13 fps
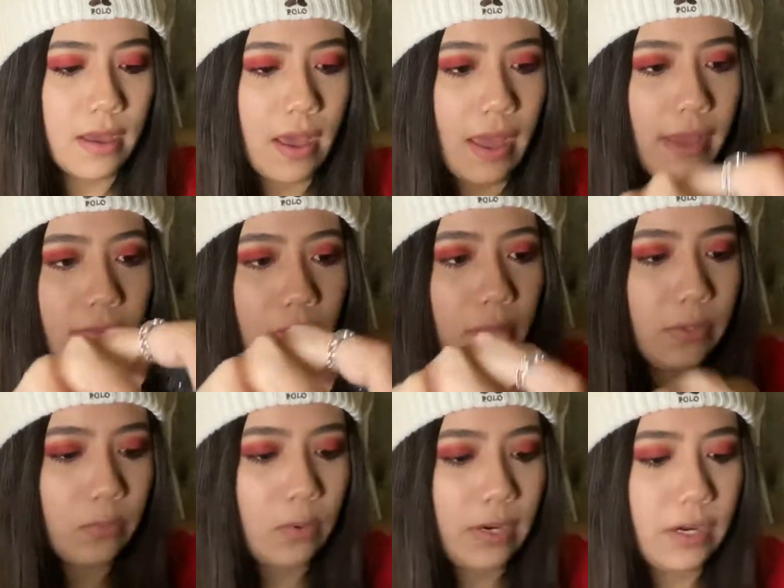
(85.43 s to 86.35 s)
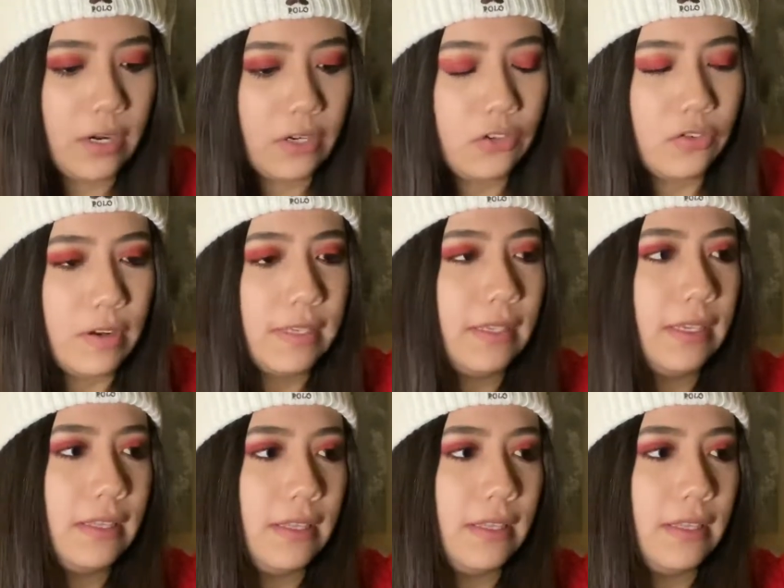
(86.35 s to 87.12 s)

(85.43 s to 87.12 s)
I've always wanted a dress like